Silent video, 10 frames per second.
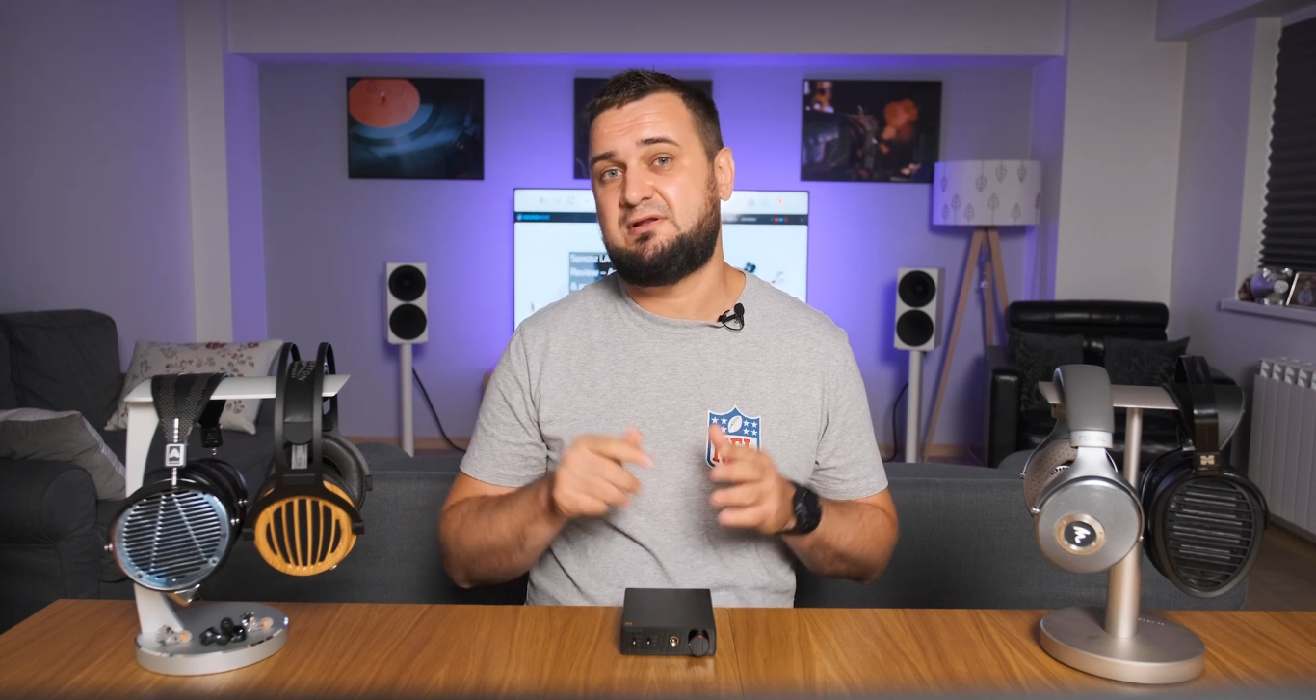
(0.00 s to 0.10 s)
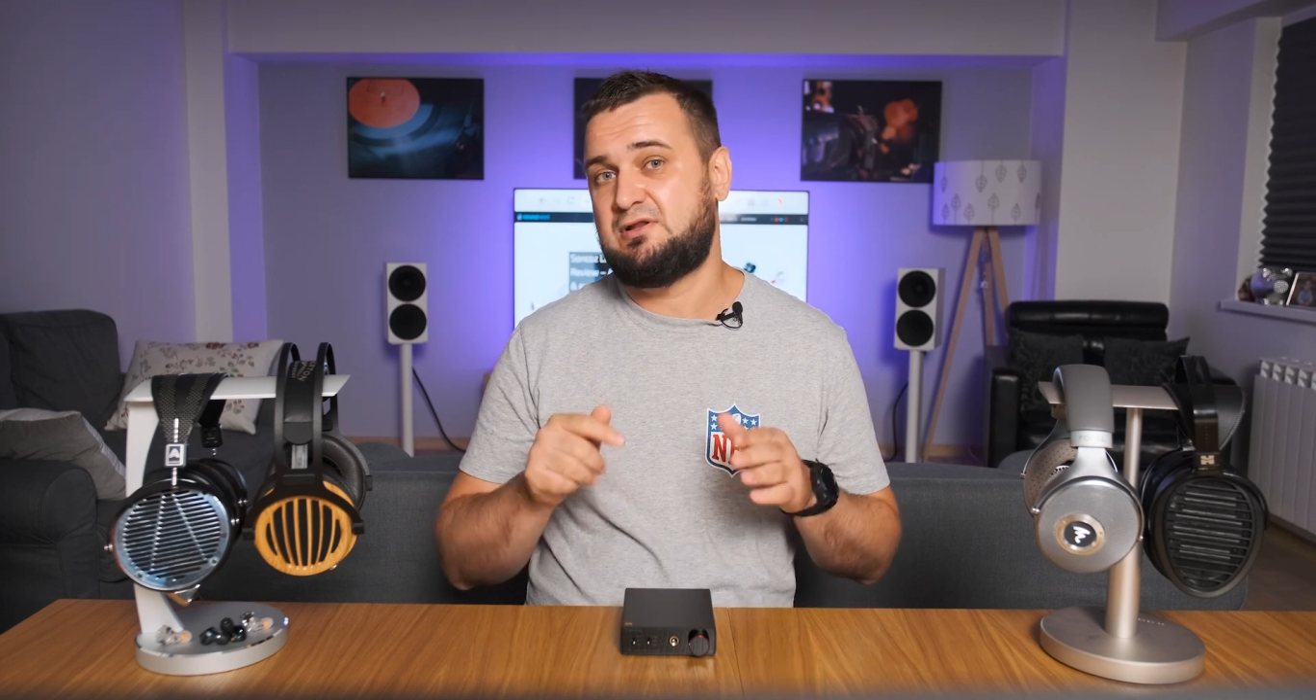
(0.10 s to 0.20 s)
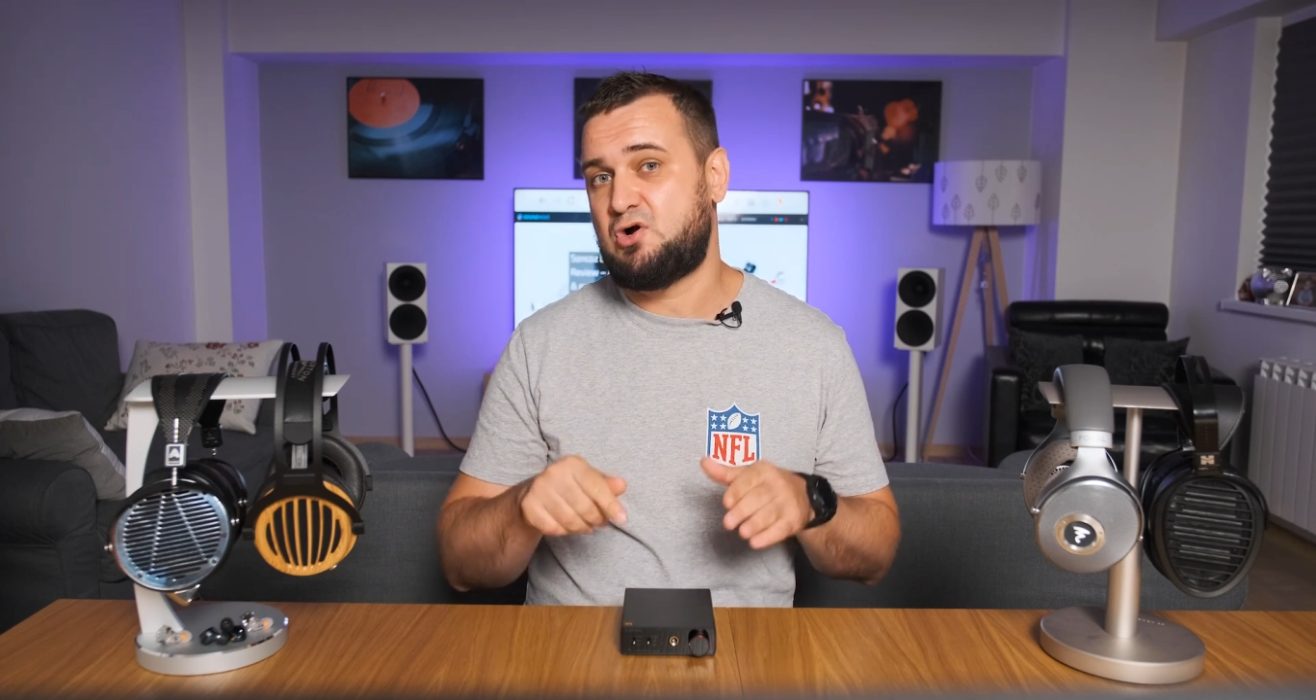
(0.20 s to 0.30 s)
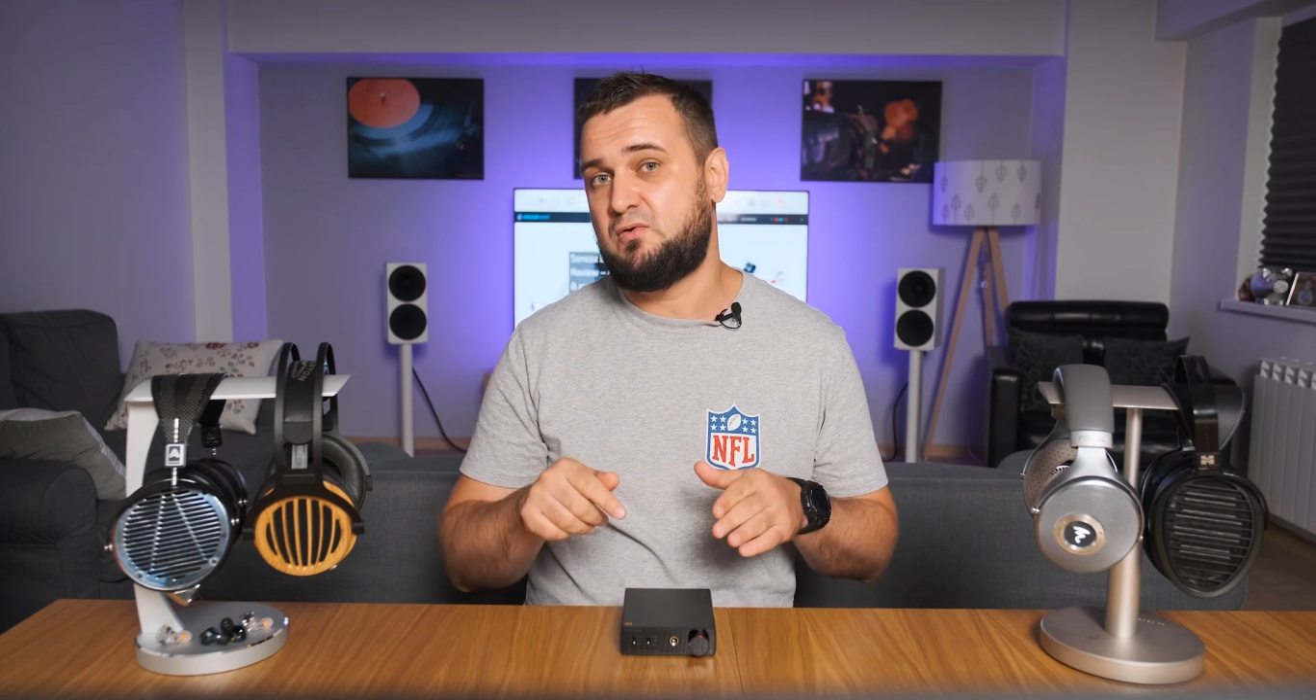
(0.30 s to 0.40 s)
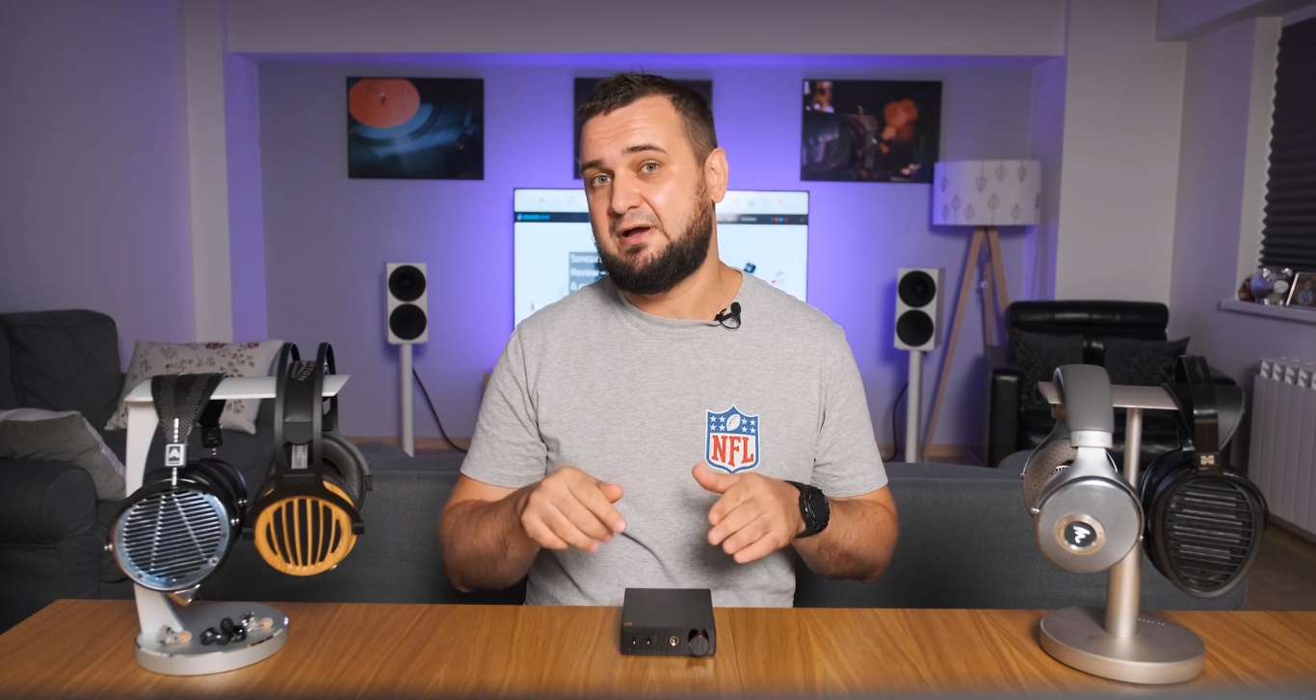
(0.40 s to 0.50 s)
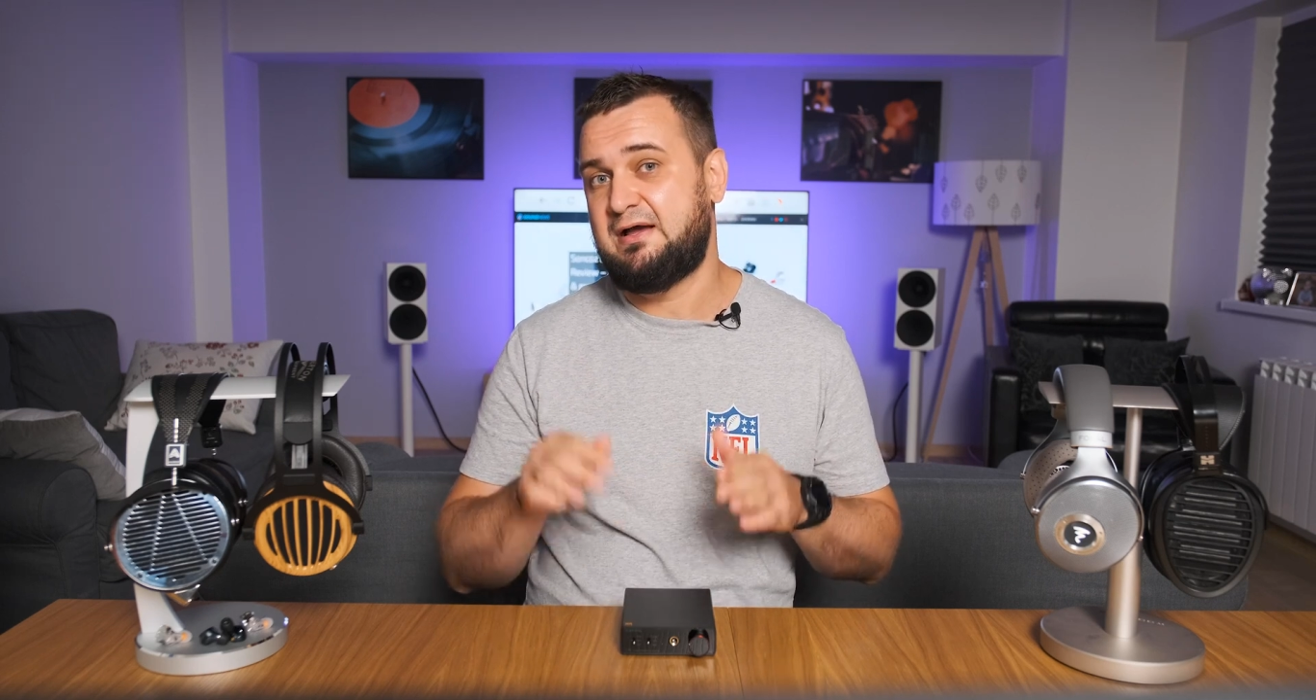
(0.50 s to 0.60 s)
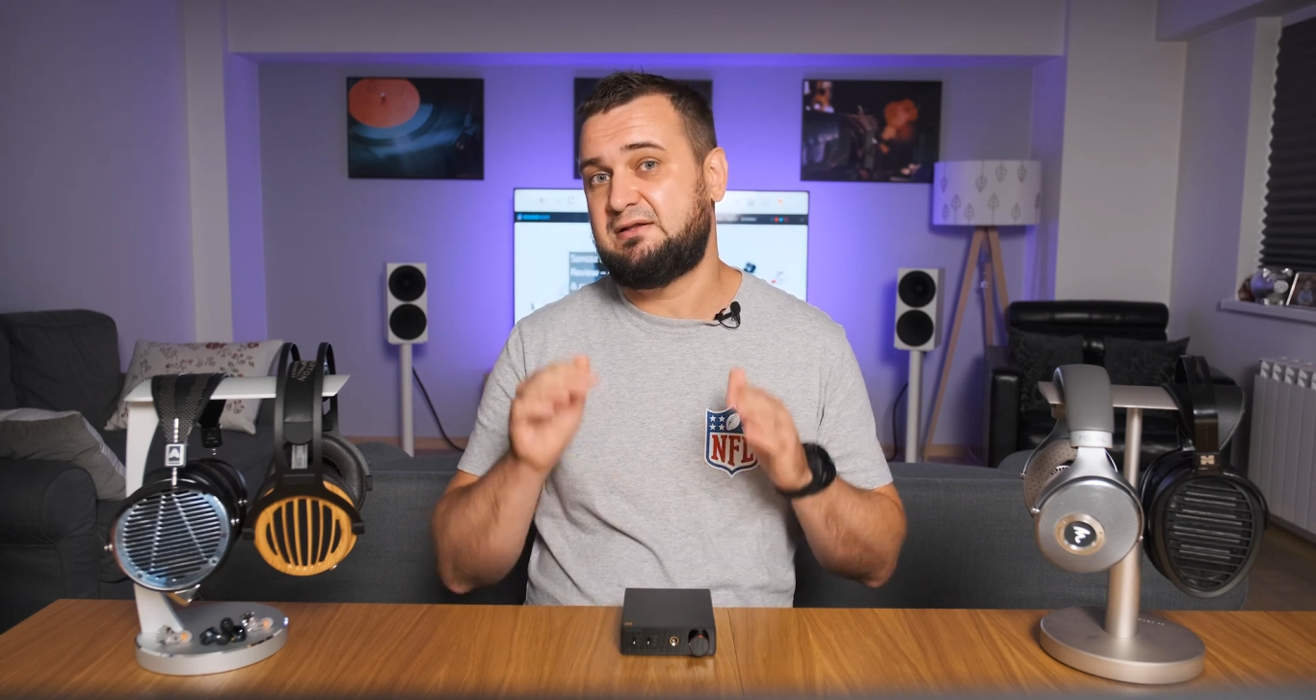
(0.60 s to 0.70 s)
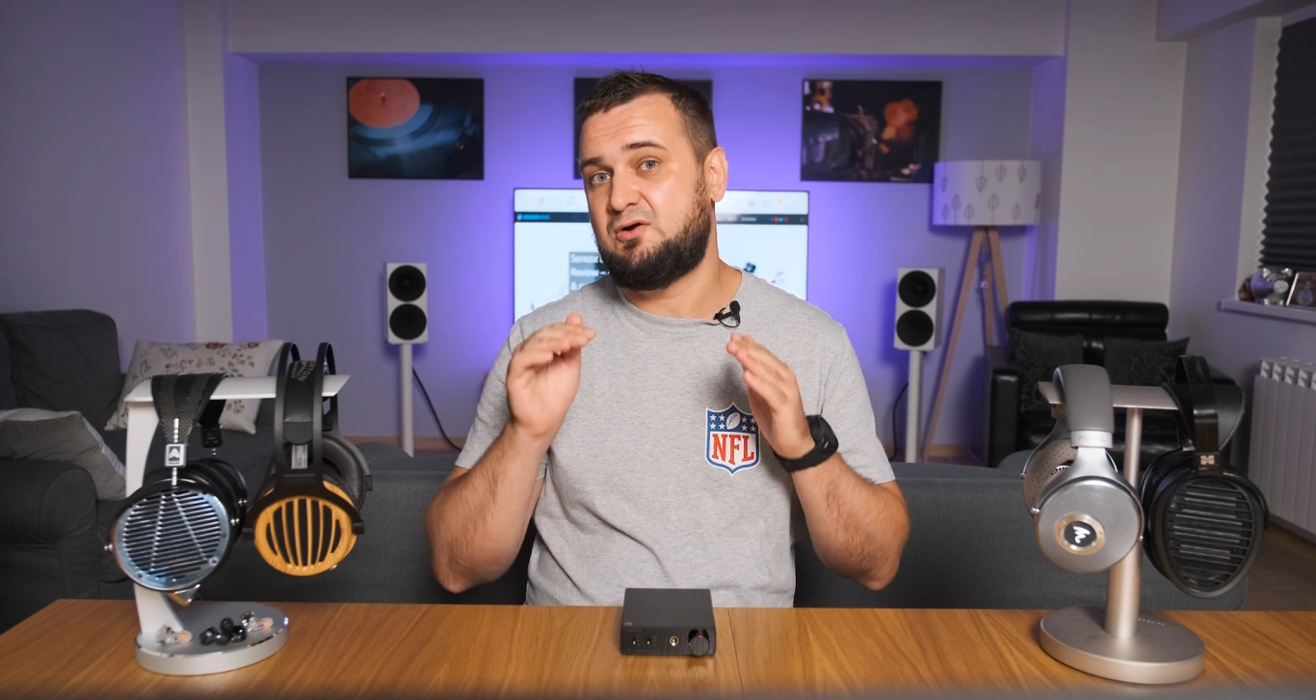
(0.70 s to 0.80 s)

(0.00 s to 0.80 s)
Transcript: the low and